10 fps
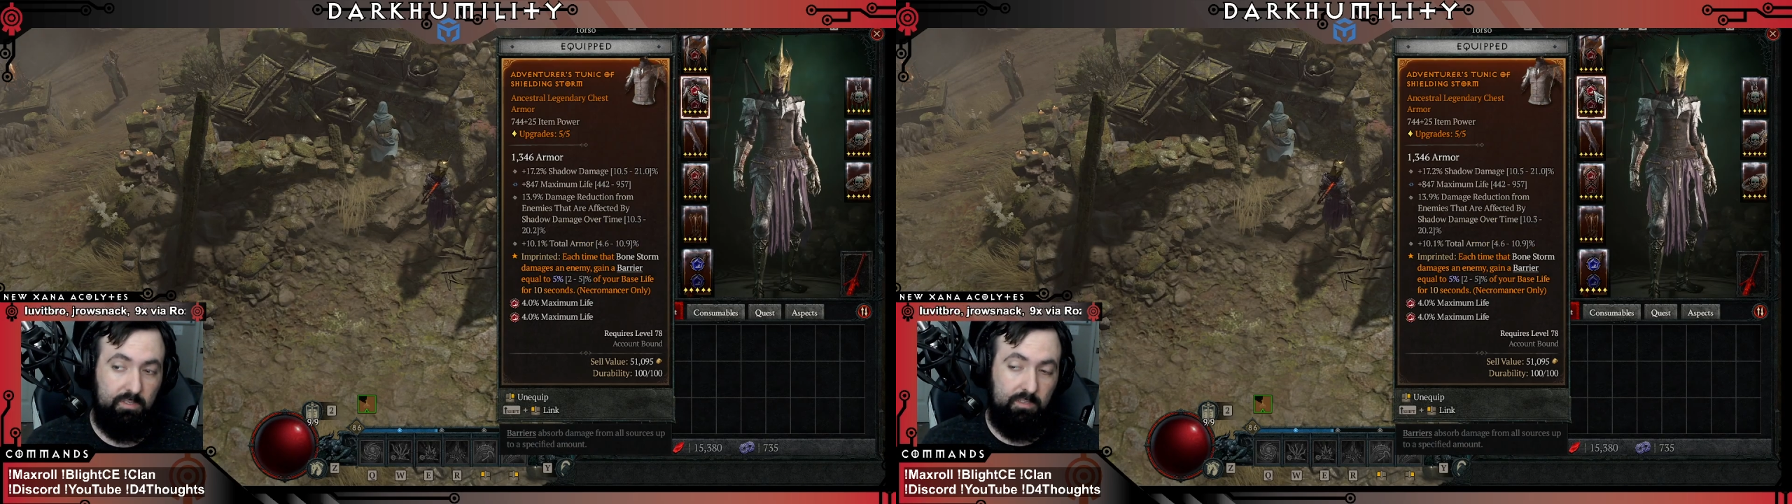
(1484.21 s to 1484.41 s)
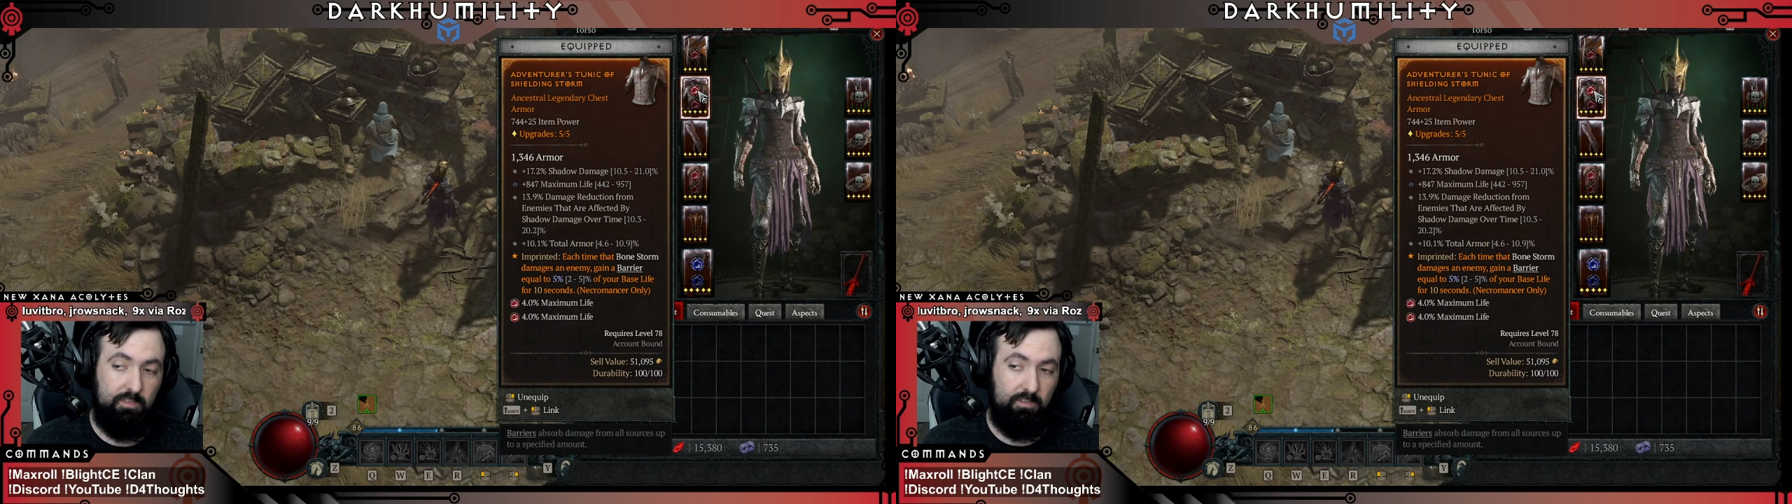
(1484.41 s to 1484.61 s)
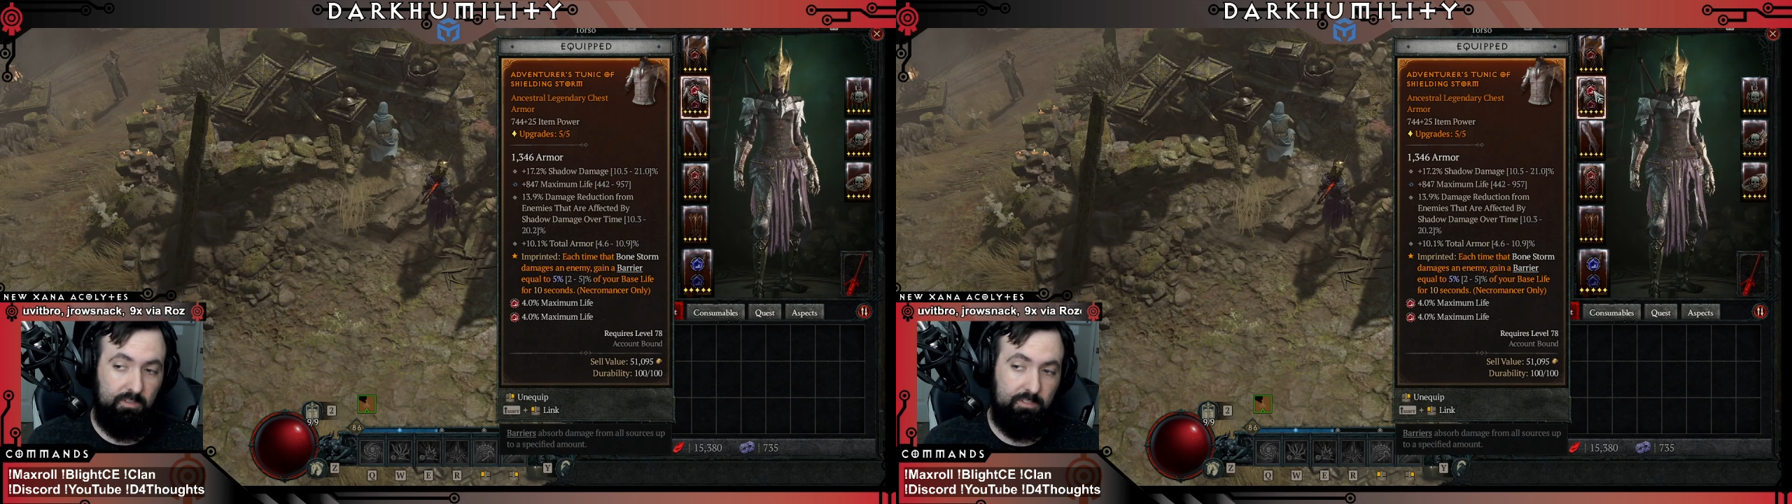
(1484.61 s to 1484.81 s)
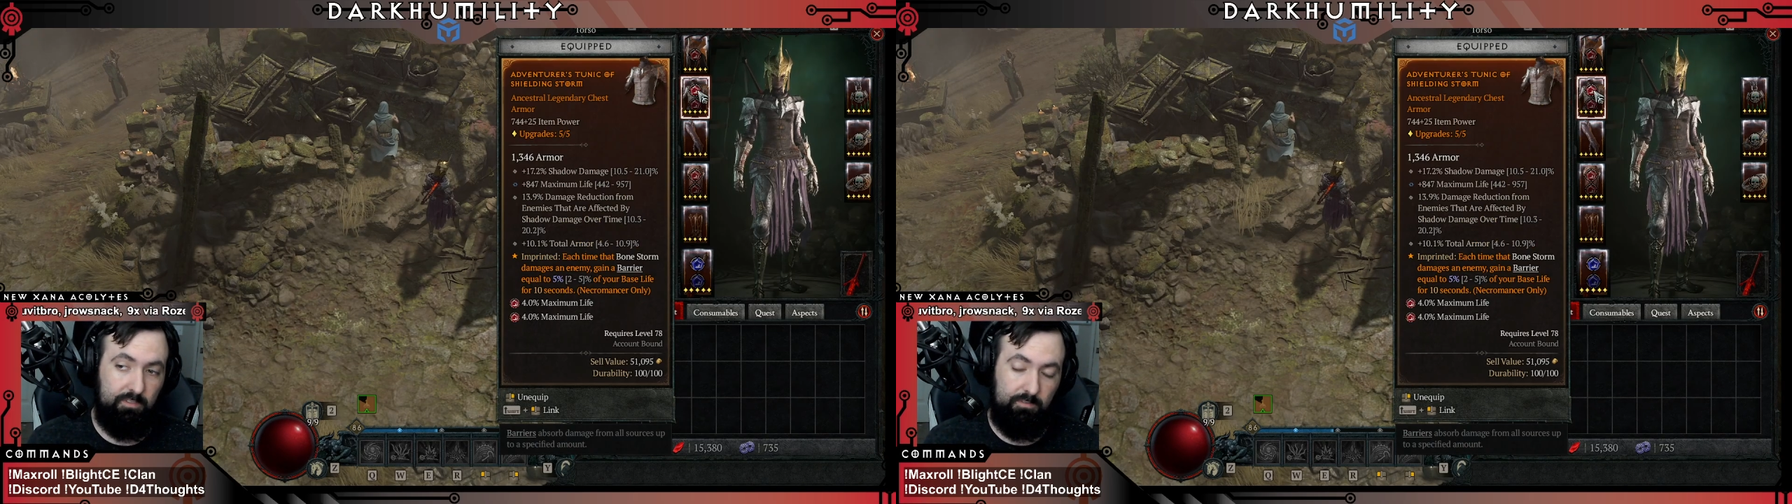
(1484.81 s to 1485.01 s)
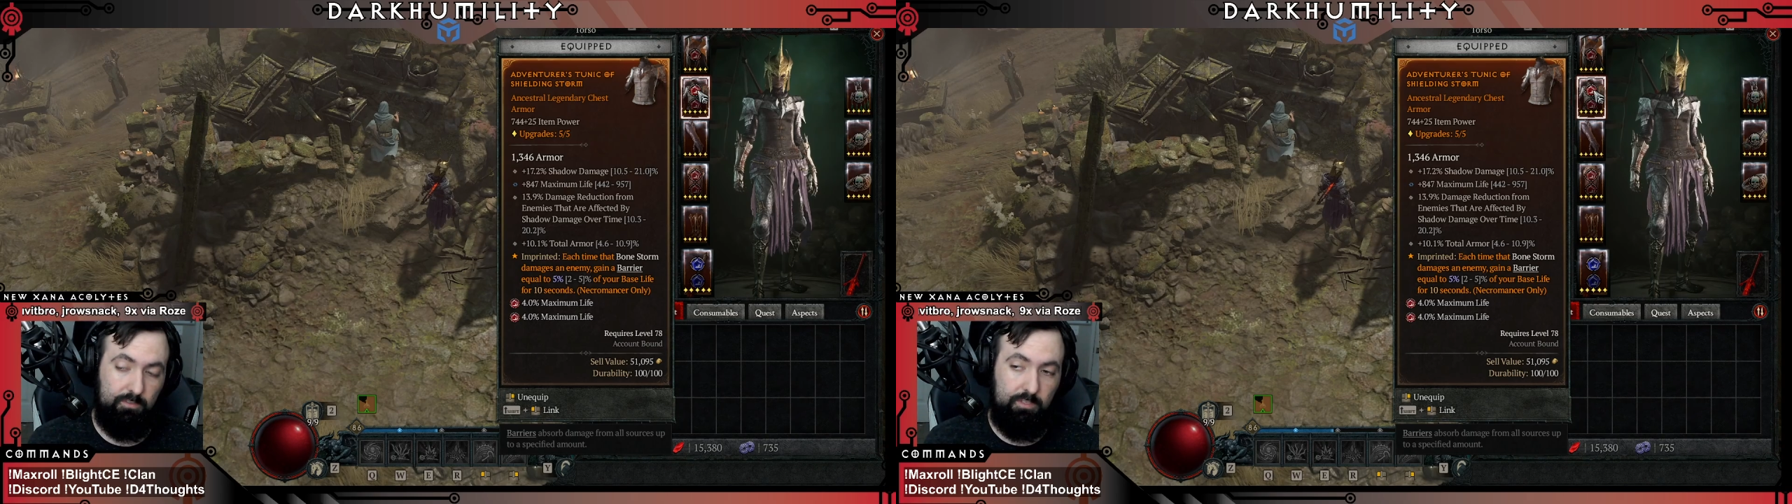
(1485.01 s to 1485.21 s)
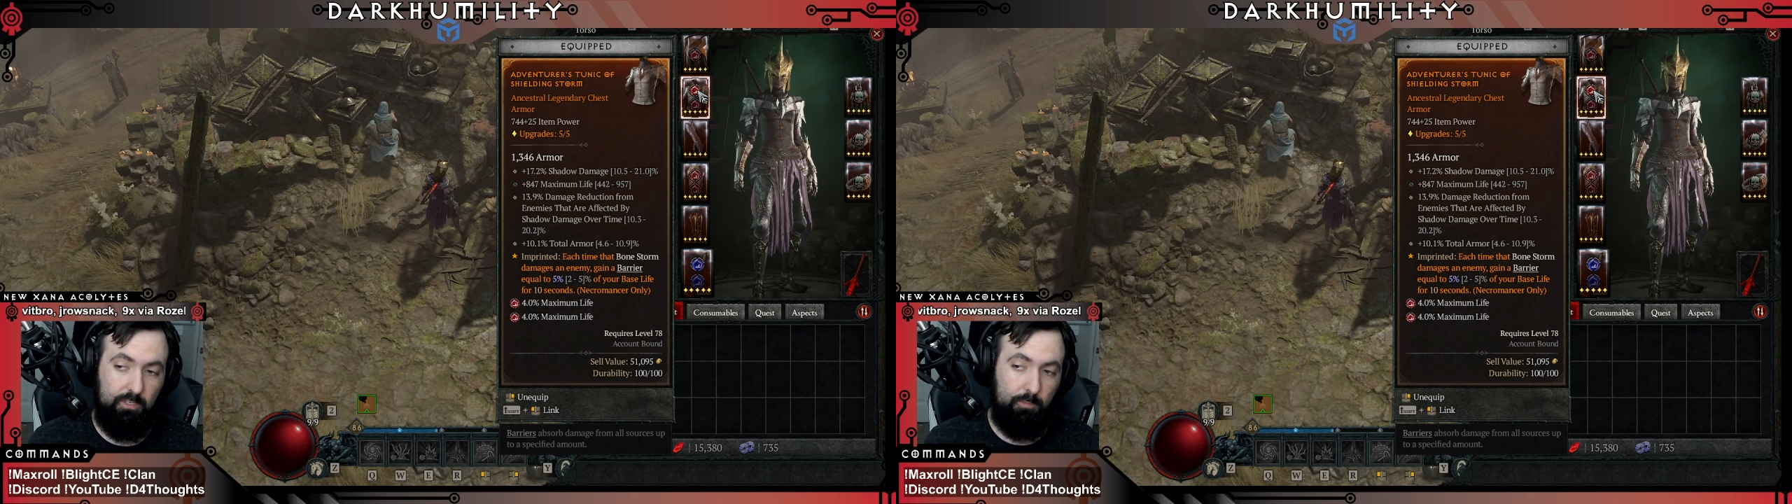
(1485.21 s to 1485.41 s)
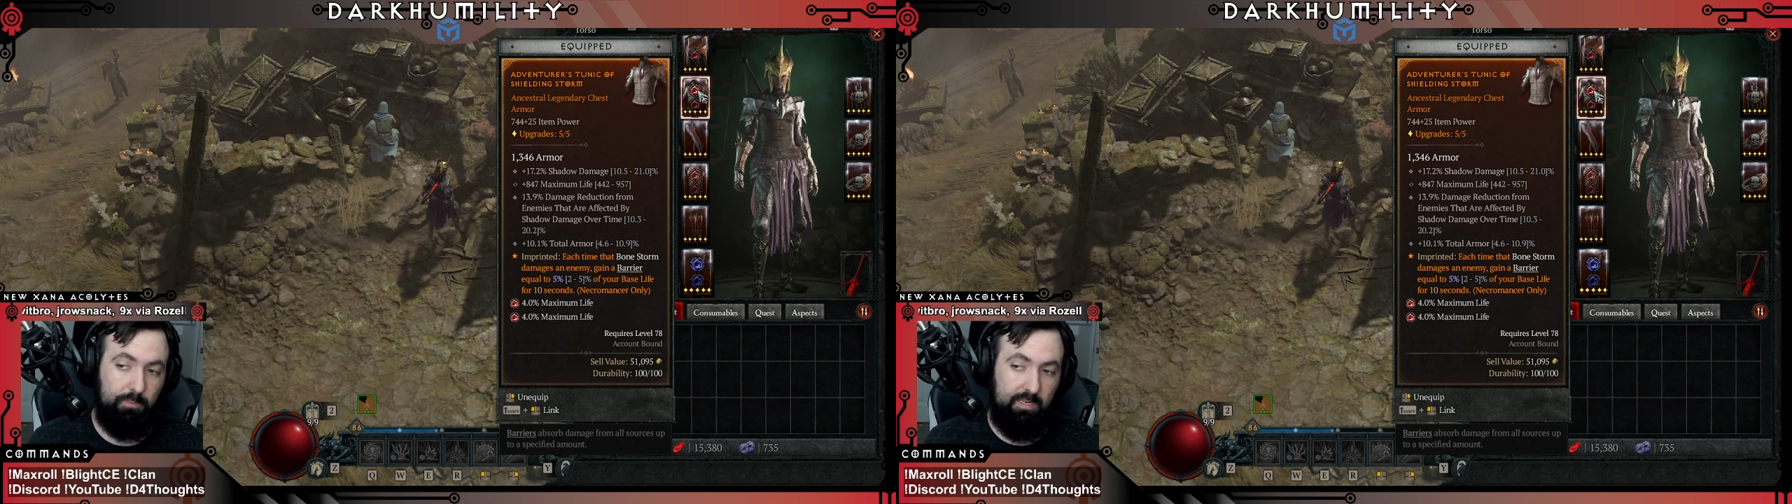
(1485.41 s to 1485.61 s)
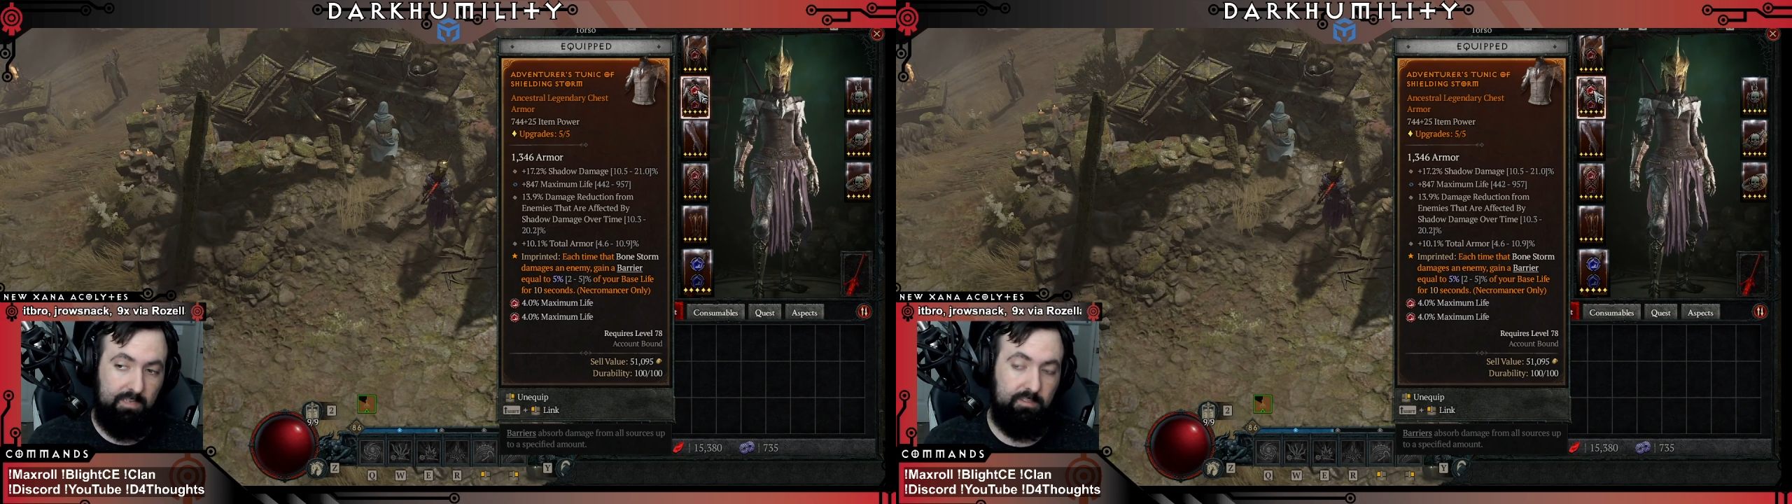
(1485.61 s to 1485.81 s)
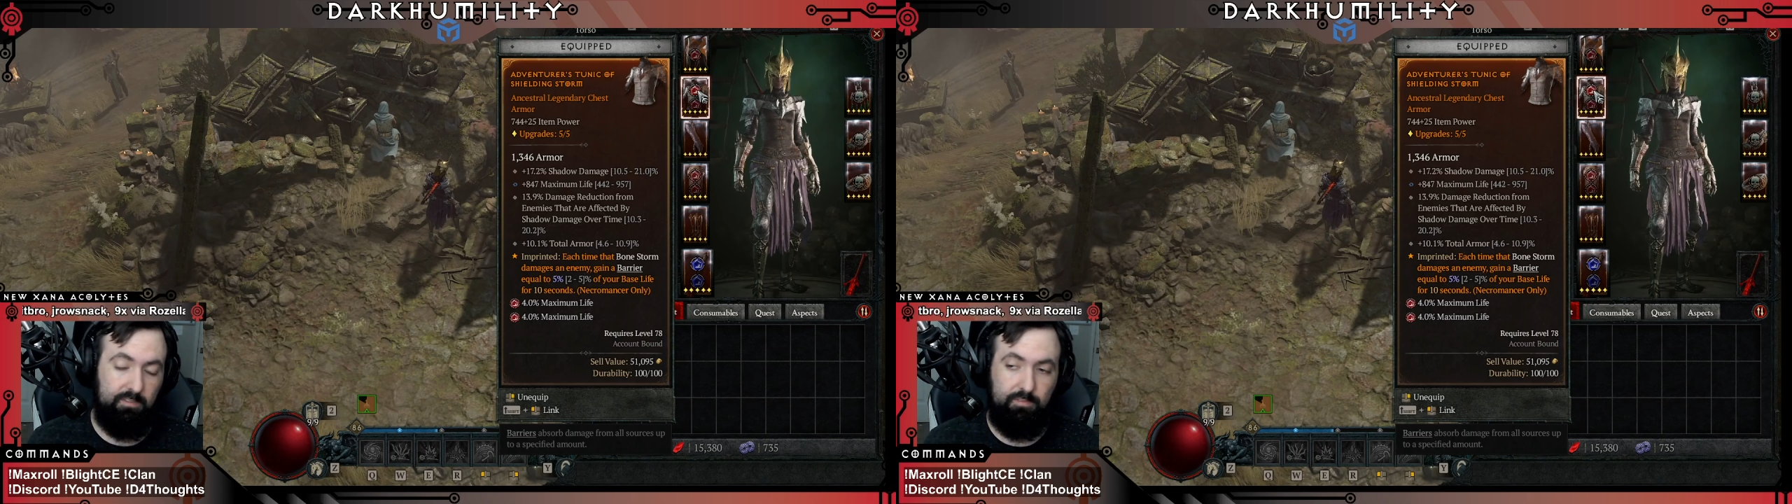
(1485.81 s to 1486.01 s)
you could also use topazes